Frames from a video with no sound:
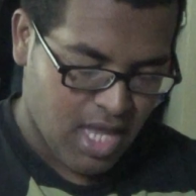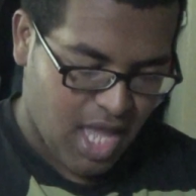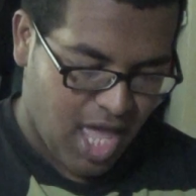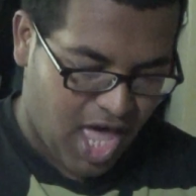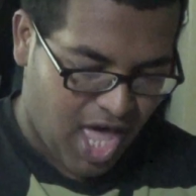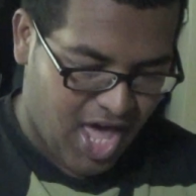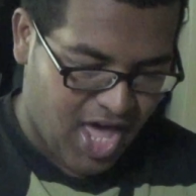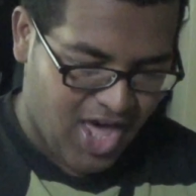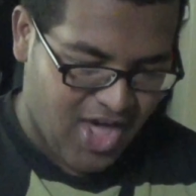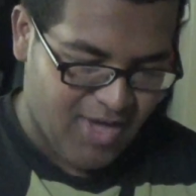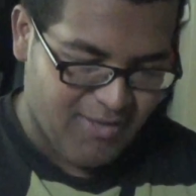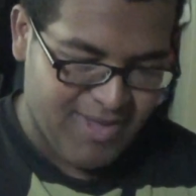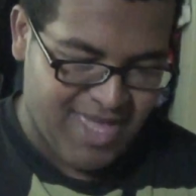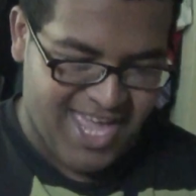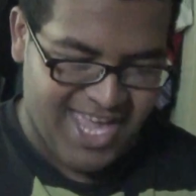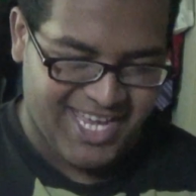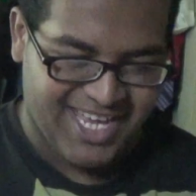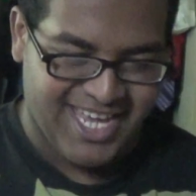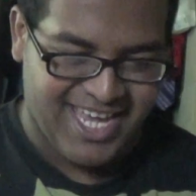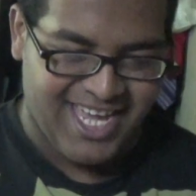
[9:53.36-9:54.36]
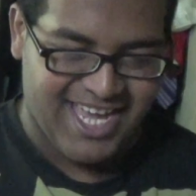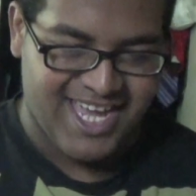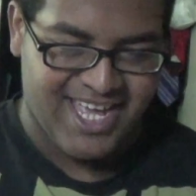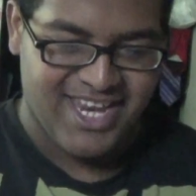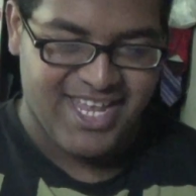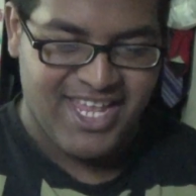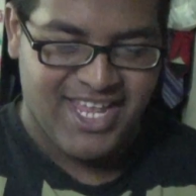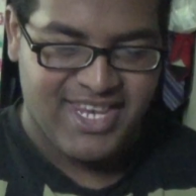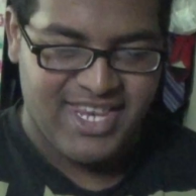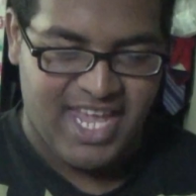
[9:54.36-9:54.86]
Oh my
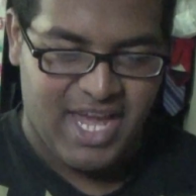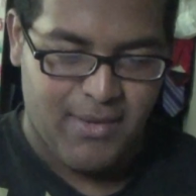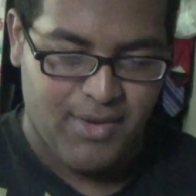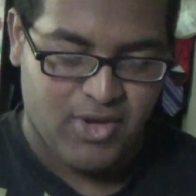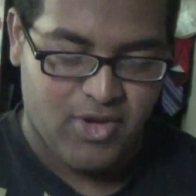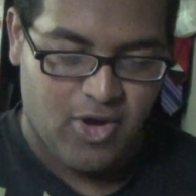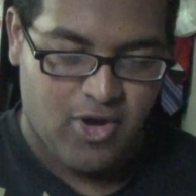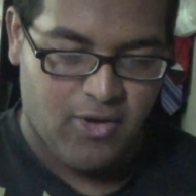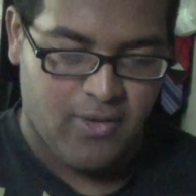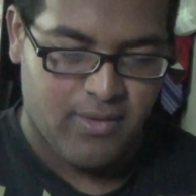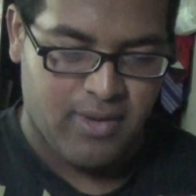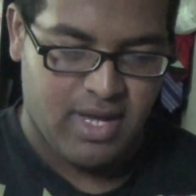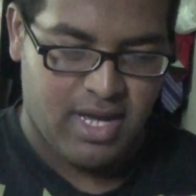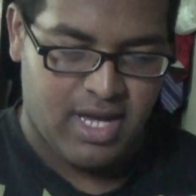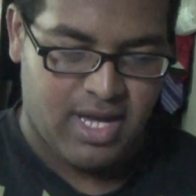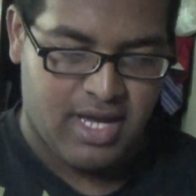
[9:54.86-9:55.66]
god! Now we go.